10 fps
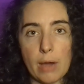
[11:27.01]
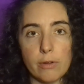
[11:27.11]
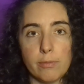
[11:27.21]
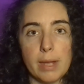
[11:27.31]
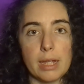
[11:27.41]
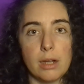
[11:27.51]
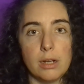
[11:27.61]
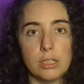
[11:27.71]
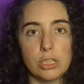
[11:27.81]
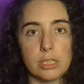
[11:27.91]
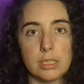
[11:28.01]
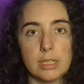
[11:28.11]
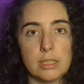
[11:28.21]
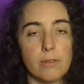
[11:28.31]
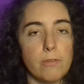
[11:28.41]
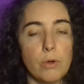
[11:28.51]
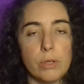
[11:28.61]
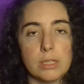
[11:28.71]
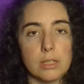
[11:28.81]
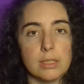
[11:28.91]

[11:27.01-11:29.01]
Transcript: out of my consciousness and focus